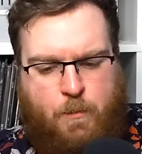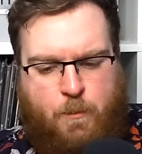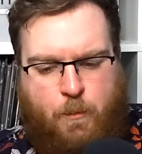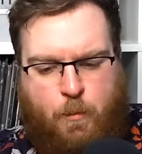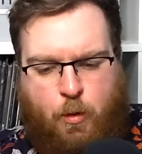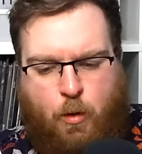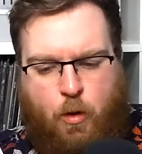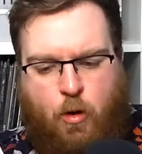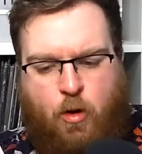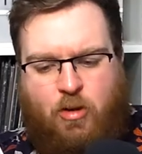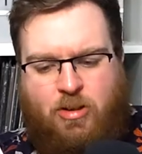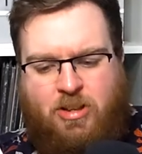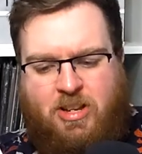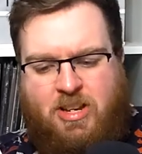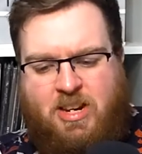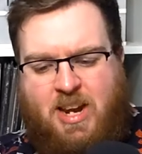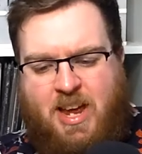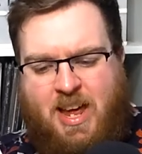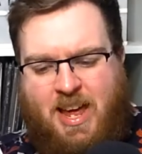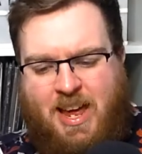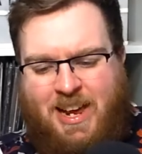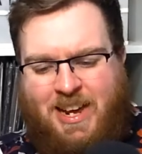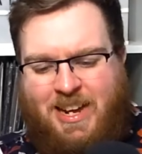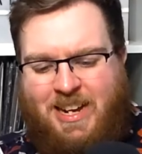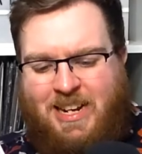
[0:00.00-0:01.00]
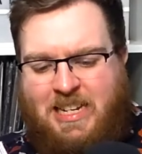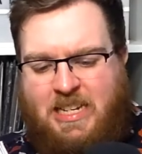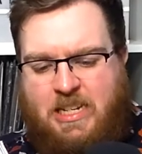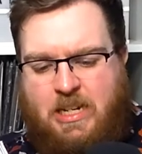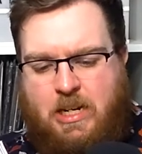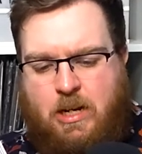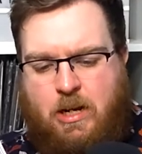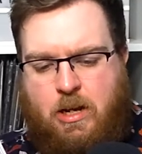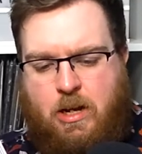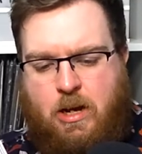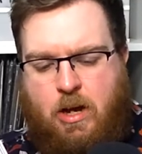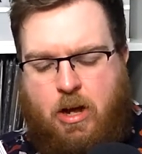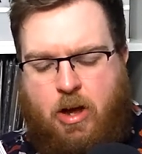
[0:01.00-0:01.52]
more than
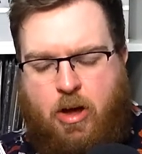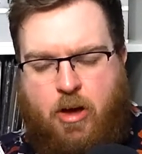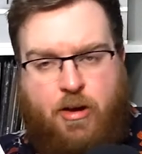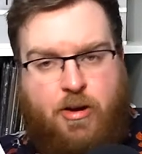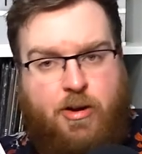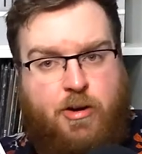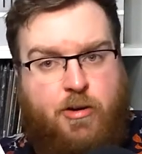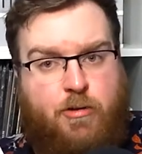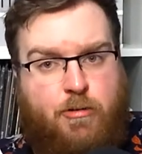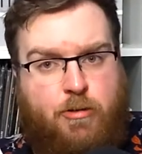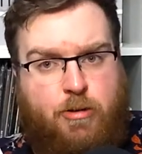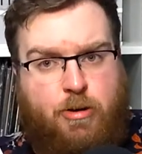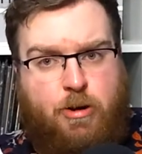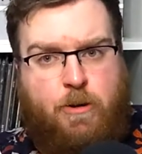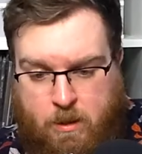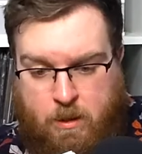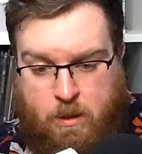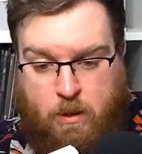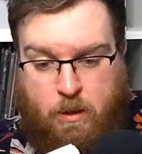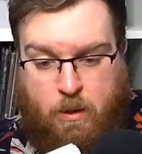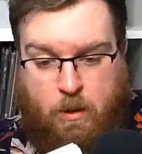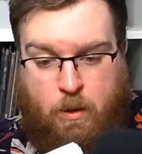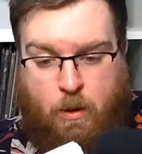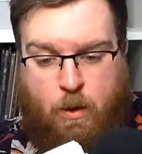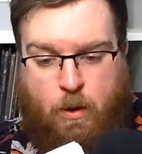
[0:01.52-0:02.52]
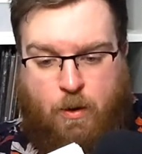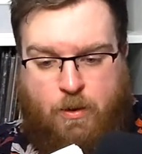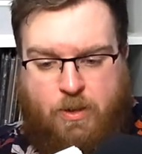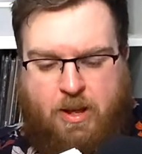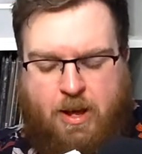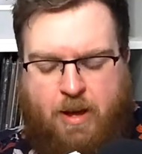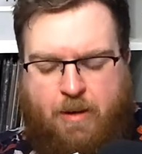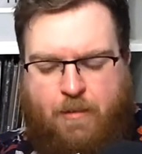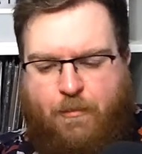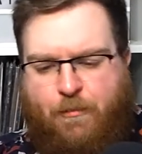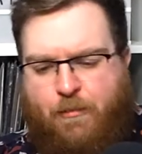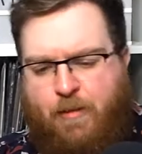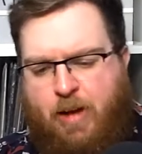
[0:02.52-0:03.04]
800. On
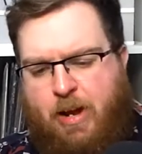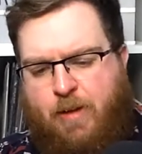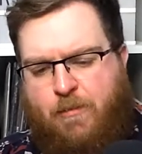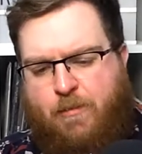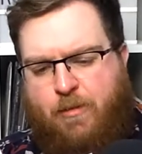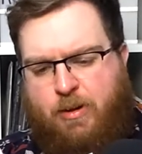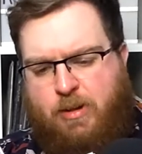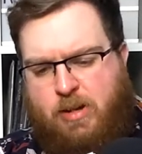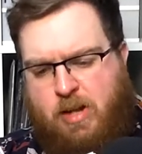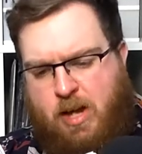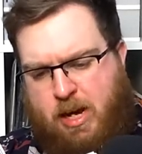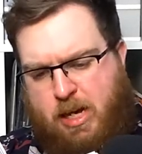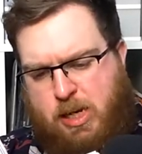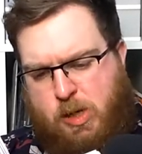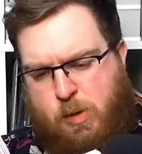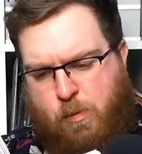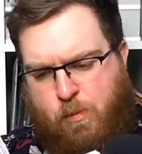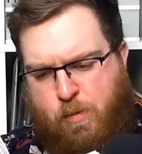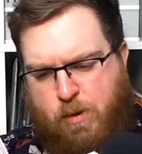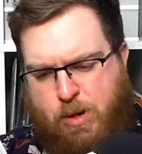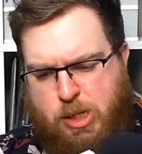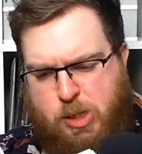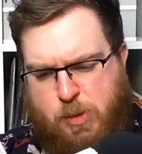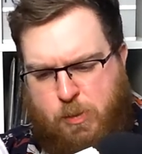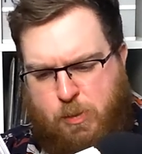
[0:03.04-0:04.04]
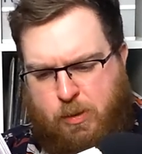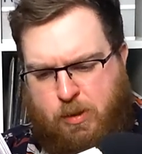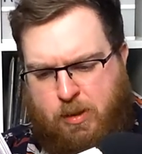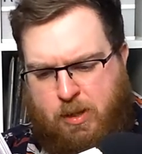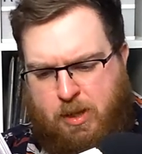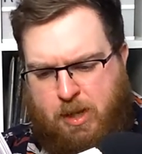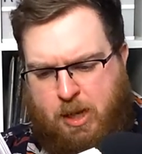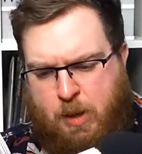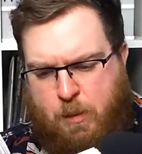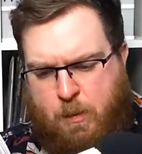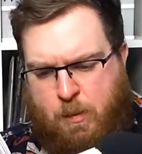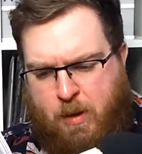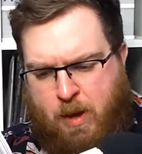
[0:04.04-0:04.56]
that fateful night, Principal
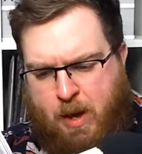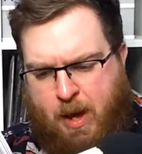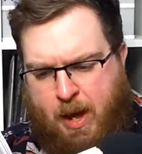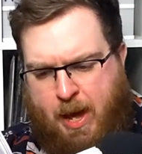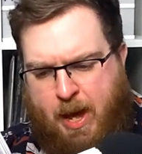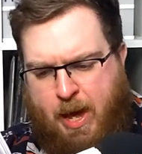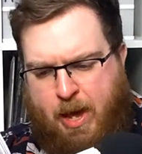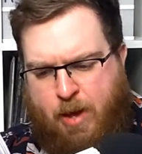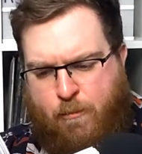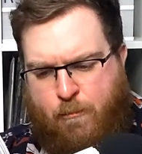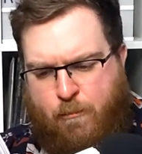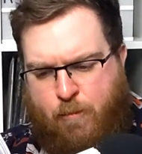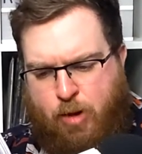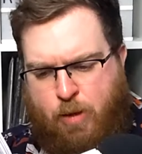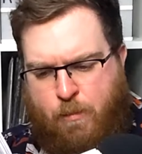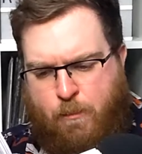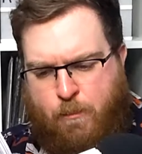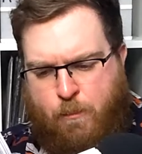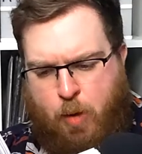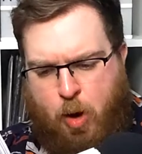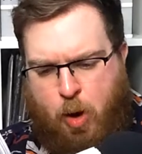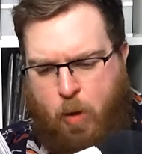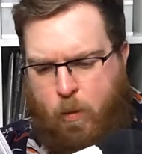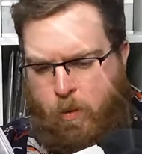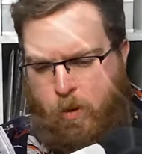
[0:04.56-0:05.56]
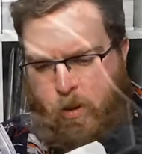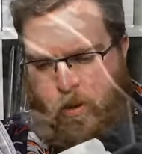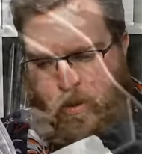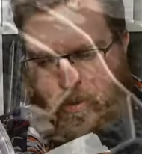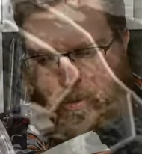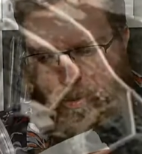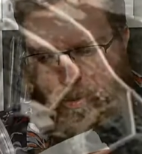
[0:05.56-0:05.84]
Keeper Henry Bowen